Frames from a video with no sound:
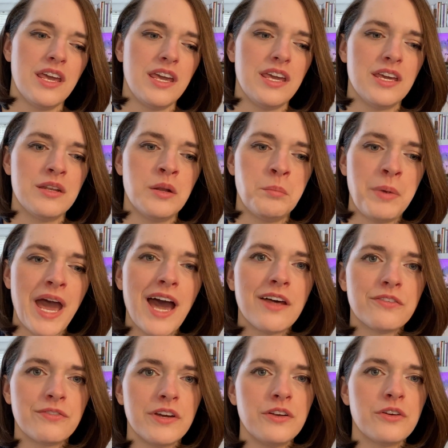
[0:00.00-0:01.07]
In
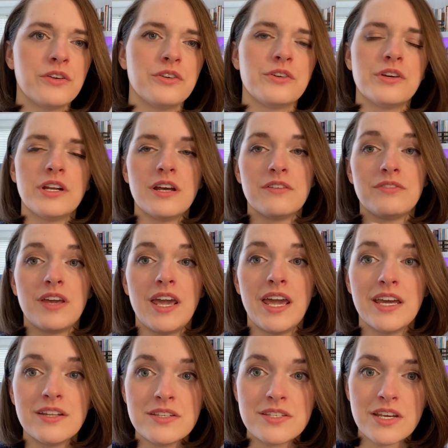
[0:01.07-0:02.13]
Pathfinder, you're gonna have
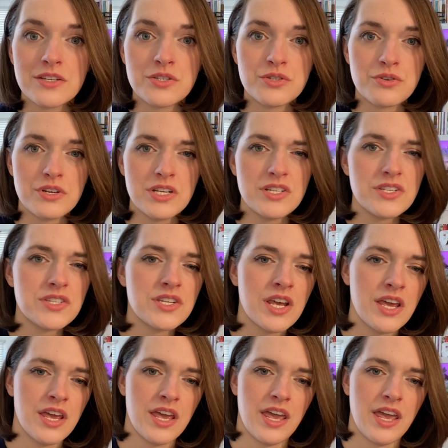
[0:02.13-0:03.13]
ancestries